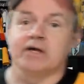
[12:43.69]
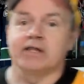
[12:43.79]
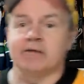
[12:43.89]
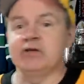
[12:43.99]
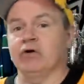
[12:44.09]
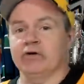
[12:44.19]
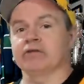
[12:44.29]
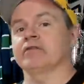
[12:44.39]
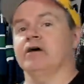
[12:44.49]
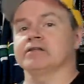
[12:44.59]
Let me know your
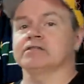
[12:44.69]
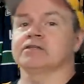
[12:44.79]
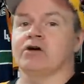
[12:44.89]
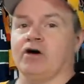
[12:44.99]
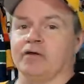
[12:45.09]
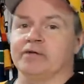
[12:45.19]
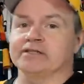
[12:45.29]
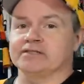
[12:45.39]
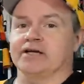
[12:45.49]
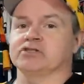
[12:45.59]
thoughts in the
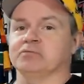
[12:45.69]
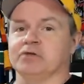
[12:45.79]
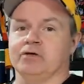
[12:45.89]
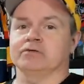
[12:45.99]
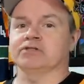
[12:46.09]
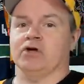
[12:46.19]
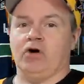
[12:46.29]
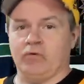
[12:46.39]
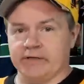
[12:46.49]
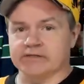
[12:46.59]
comment section below as
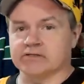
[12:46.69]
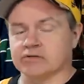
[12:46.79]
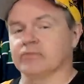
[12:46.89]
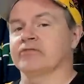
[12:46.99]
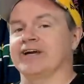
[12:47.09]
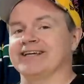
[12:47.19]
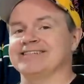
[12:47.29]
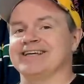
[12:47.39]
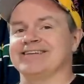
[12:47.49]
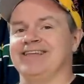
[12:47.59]
always. Don't forget to
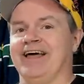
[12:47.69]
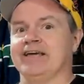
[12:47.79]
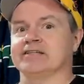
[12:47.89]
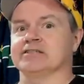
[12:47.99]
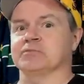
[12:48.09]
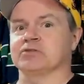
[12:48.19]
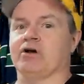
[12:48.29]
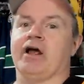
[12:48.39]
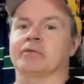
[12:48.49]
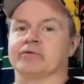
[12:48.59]
hit like and
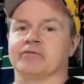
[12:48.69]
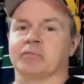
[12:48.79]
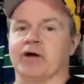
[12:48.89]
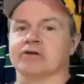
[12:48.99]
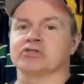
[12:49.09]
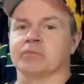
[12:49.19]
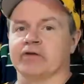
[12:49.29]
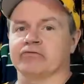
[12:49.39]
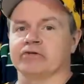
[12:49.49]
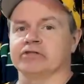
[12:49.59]
subscribe if you're browsing your way
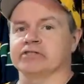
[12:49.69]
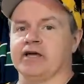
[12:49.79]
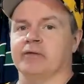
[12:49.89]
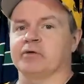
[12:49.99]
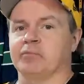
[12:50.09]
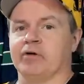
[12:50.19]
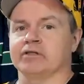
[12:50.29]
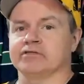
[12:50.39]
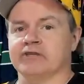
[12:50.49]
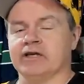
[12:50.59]
through, you just happened upon
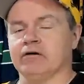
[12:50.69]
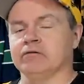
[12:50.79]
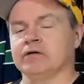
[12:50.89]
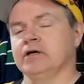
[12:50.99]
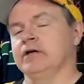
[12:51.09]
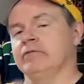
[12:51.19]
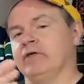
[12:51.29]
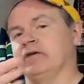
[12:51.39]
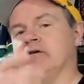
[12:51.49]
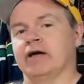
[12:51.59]
this video.
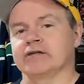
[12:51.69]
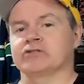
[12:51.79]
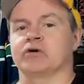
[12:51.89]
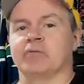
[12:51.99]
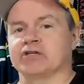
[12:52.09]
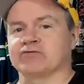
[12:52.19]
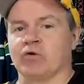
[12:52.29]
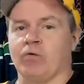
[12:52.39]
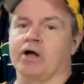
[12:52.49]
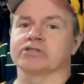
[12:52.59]
Thank you guys so much for
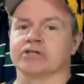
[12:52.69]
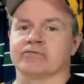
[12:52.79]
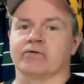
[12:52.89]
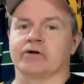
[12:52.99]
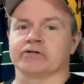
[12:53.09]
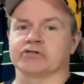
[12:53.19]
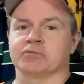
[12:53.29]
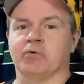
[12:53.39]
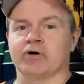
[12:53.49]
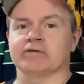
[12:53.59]
watching, for all your
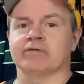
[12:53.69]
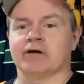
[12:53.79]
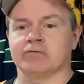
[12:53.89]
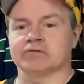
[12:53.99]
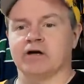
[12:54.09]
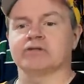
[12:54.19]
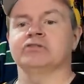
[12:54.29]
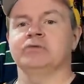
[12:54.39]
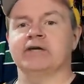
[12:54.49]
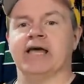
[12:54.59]
support. I will talk to
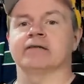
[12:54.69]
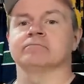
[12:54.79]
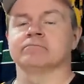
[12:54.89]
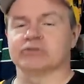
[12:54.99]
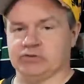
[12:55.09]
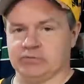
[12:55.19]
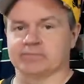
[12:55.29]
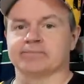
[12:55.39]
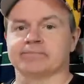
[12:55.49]
you again soon.